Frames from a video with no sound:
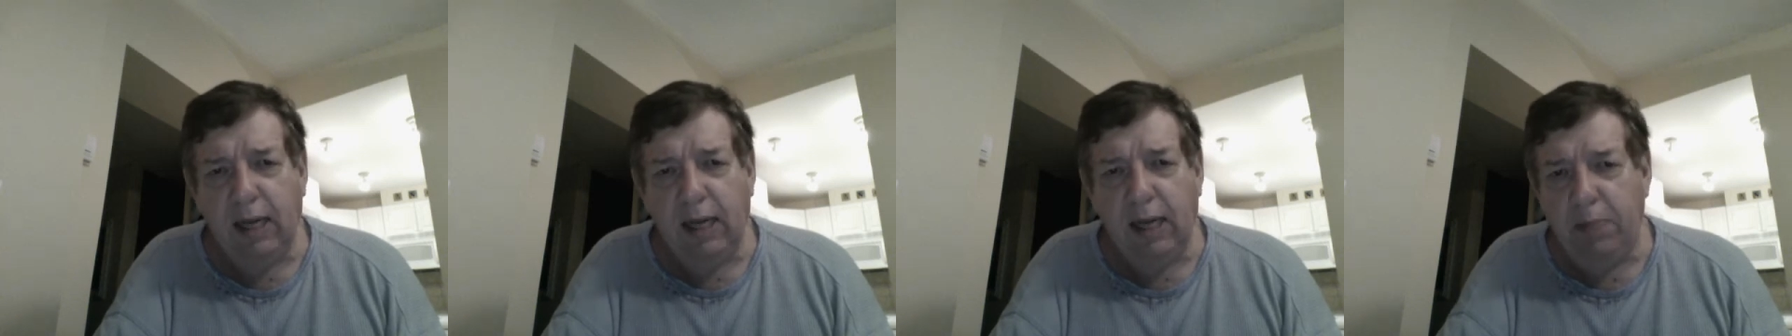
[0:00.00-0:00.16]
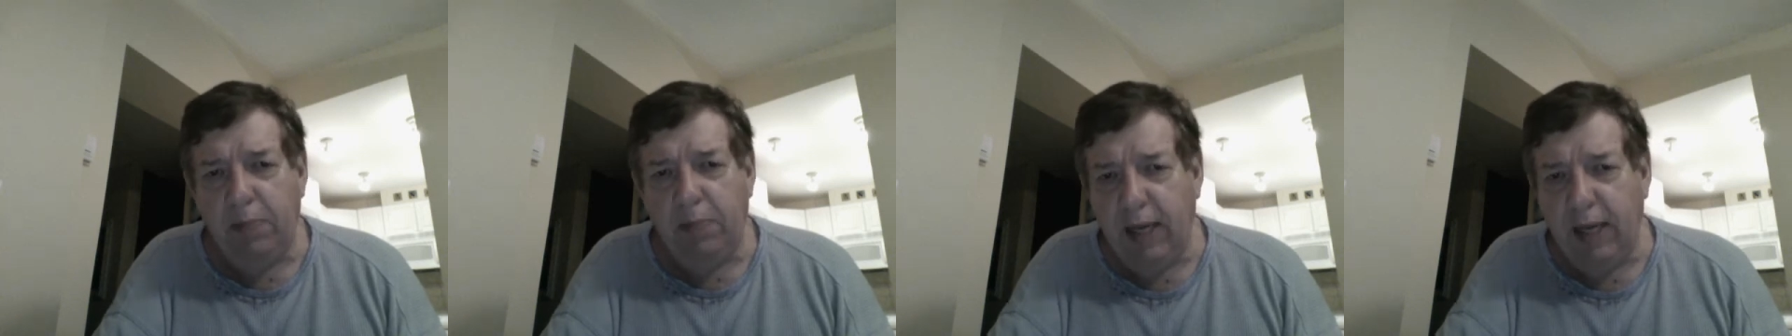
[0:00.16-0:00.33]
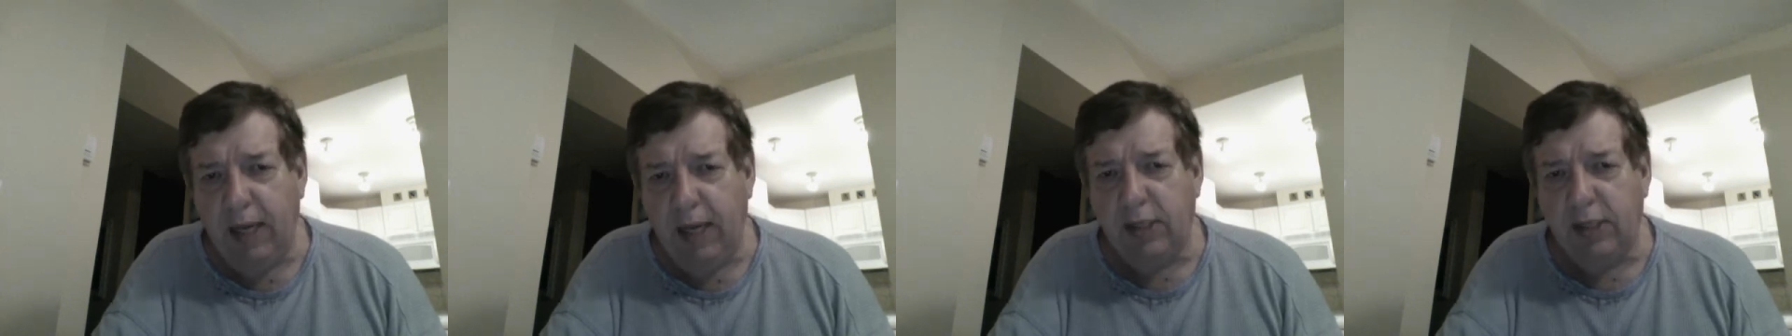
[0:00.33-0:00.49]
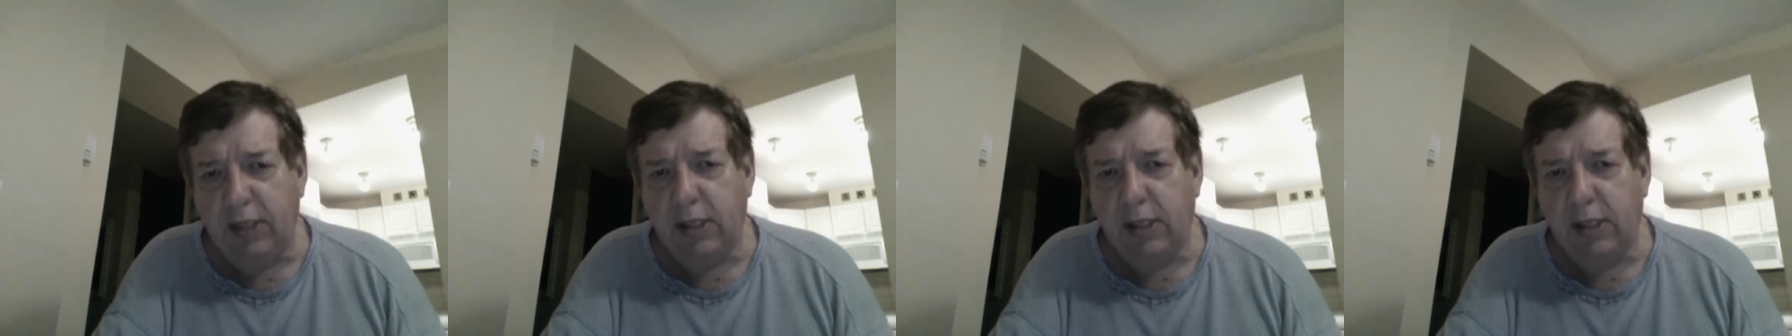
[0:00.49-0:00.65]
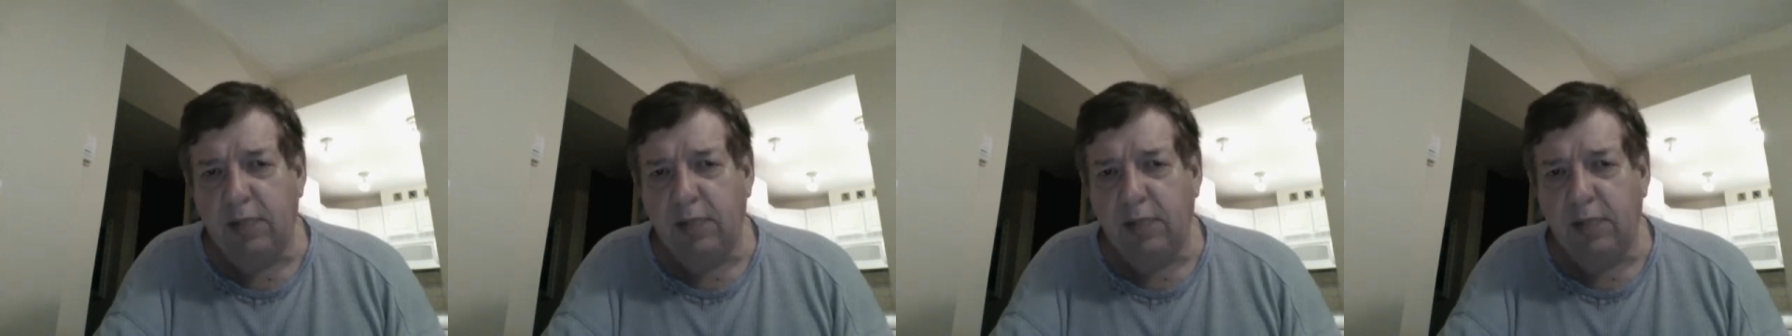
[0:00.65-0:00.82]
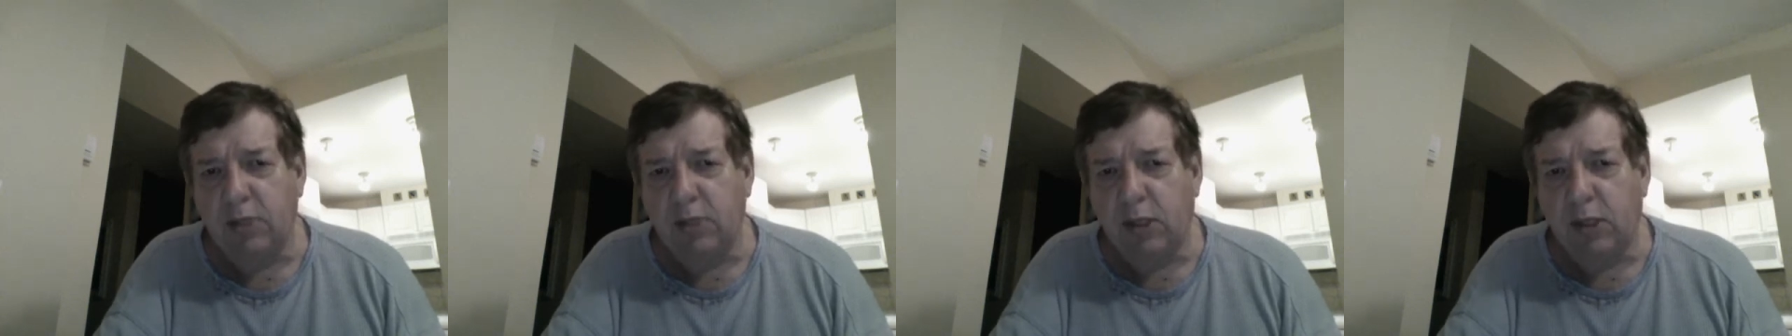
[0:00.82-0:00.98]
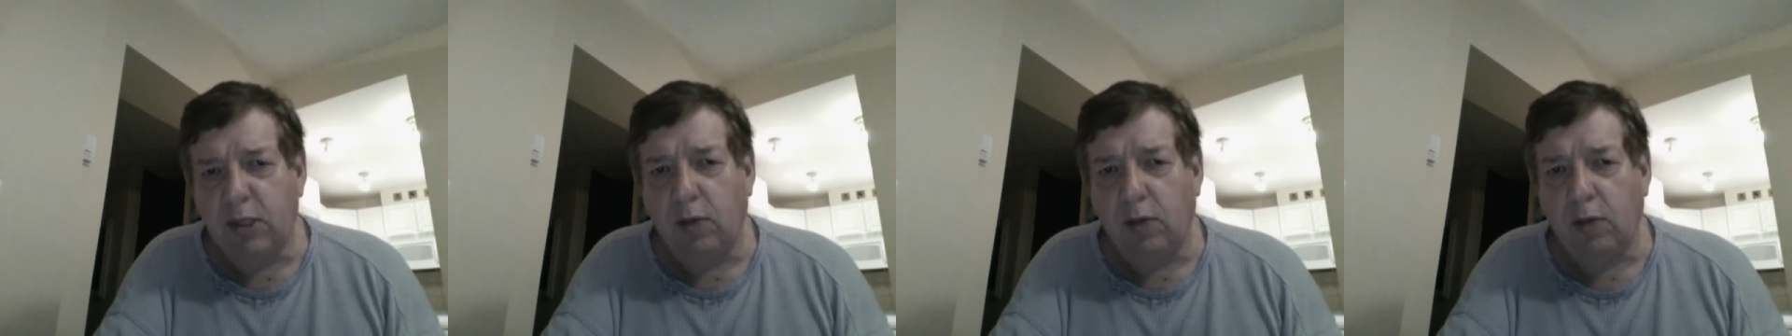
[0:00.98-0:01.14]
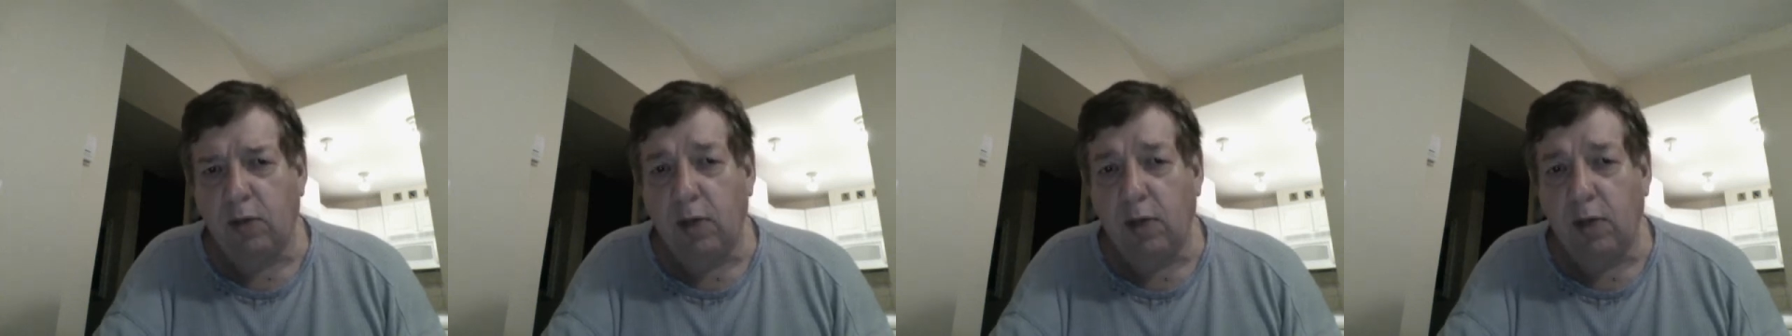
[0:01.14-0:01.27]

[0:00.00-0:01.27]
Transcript: He pitches them so